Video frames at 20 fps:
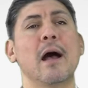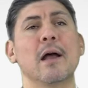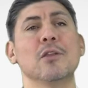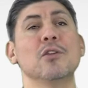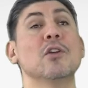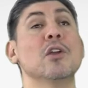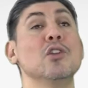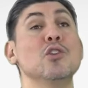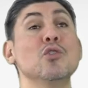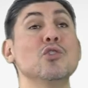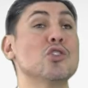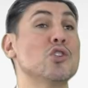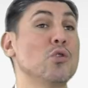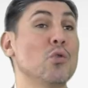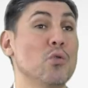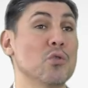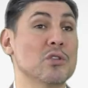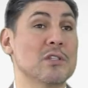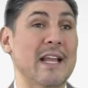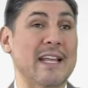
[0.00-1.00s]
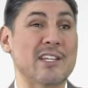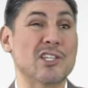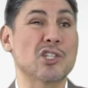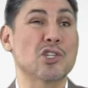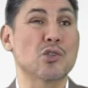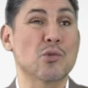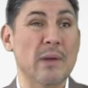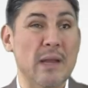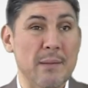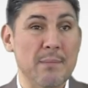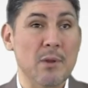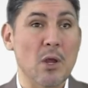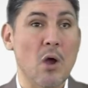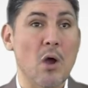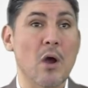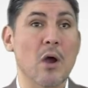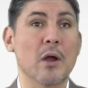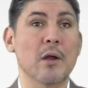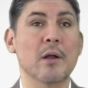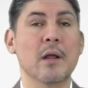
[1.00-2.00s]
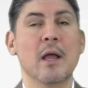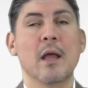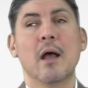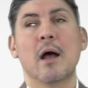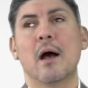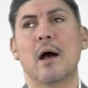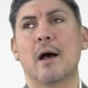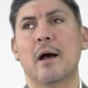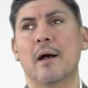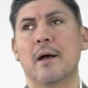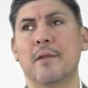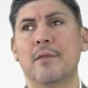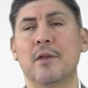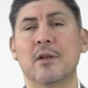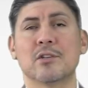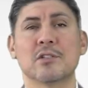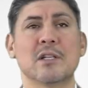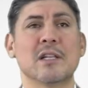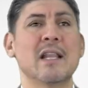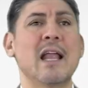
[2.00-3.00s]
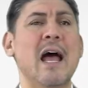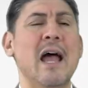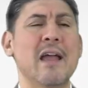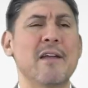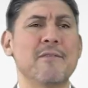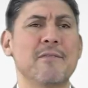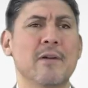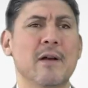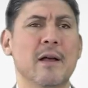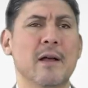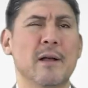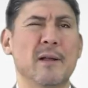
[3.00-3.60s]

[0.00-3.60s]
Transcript: You can use tools like StreamYard. There's live...